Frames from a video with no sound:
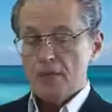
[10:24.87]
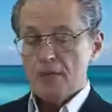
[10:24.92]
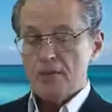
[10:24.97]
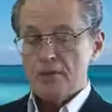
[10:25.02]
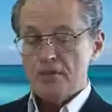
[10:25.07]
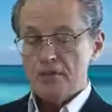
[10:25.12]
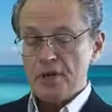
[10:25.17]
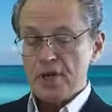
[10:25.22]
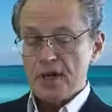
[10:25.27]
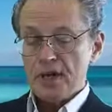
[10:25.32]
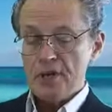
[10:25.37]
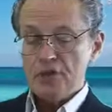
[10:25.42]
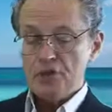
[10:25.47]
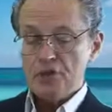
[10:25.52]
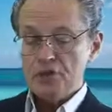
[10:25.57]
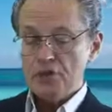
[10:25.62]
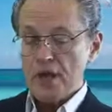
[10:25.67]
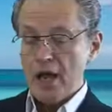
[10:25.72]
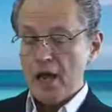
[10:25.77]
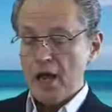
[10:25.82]
The second
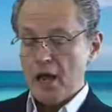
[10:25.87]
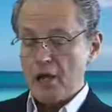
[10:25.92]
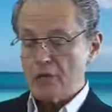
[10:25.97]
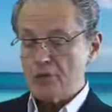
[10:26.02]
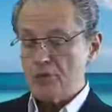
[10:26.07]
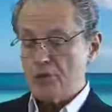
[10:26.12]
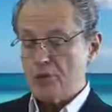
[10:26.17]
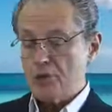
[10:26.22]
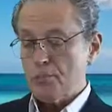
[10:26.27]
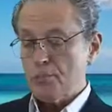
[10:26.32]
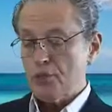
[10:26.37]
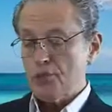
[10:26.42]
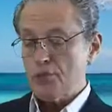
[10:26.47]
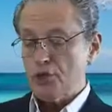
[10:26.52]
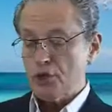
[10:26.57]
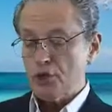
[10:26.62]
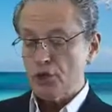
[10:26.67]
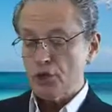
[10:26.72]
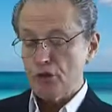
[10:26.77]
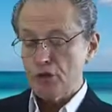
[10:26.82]
stage, the
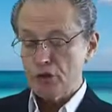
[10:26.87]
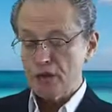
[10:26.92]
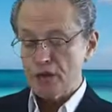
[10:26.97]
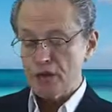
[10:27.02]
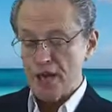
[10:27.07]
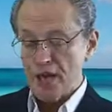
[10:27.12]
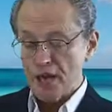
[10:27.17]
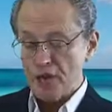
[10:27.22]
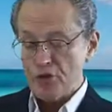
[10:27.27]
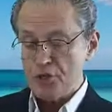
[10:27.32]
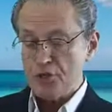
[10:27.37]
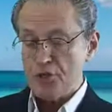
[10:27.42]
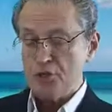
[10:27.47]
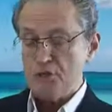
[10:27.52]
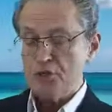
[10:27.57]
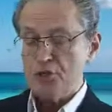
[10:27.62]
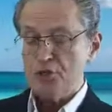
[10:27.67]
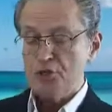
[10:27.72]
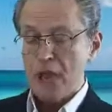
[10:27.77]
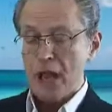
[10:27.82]
particularization
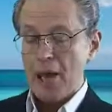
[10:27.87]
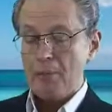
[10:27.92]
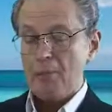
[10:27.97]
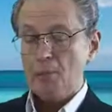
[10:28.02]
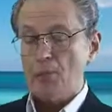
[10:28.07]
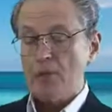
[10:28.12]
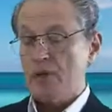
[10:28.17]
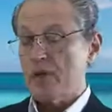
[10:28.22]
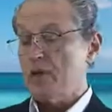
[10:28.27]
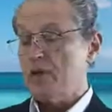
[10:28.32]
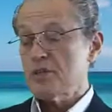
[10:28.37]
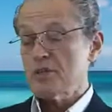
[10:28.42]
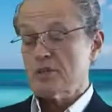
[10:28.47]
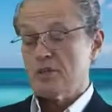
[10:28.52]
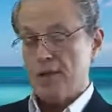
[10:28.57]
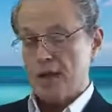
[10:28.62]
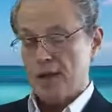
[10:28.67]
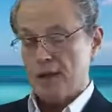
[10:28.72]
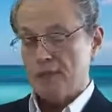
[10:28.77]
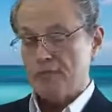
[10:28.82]
of shape within
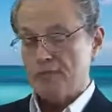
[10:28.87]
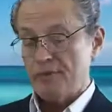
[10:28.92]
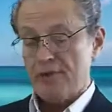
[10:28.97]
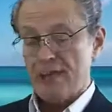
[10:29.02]
itself